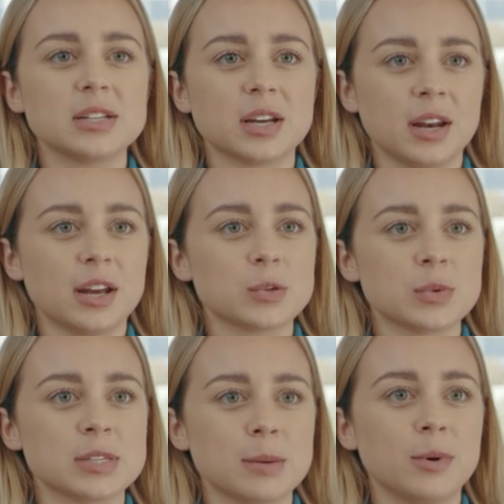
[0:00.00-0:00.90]
to connect
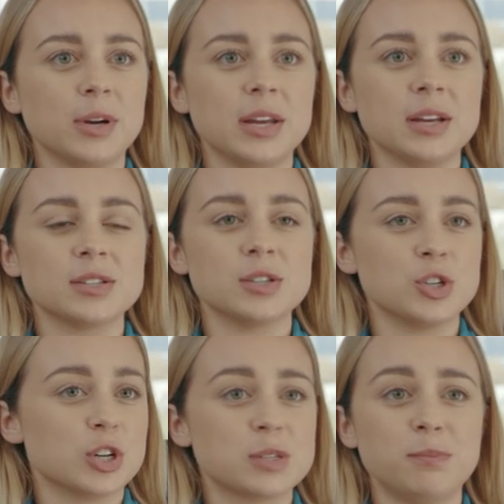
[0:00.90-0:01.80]
with somebody is to
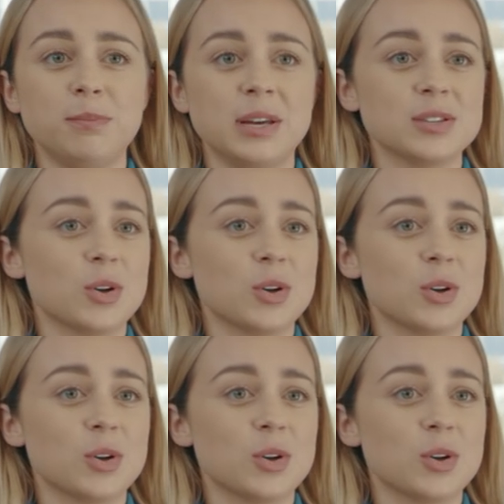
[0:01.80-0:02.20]
just be as